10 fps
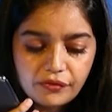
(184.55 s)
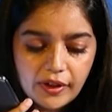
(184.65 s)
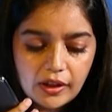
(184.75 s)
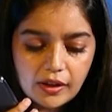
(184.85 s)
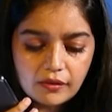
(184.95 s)

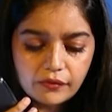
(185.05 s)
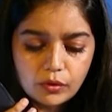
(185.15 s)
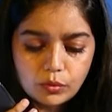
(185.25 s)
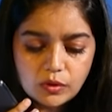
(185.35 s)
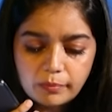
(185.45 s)
filled in
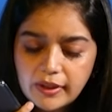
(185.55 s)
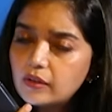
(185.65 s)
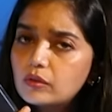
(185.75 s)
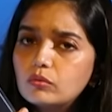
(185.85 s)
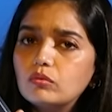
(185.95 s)
to
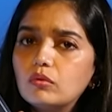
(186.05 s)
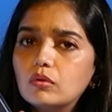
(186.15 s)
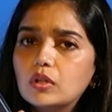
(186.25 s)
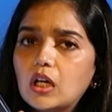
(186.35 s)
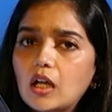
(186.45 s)
speak to
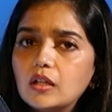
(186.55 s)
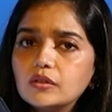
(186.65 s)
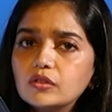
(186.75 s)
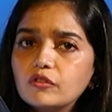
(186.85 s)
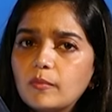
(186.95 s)

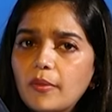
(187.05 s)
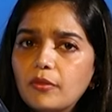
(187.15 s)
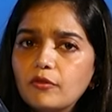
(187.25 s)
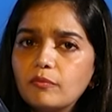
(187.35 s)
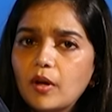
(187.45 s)
Colors of
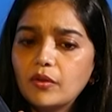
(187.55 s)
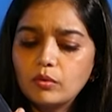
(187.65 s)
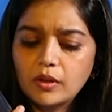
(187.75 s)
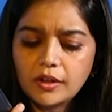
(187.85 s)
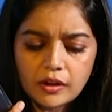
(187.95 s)
Month of
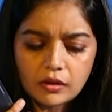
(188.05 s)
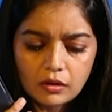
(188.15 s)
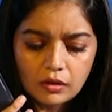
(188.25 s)
Madhu, Andy?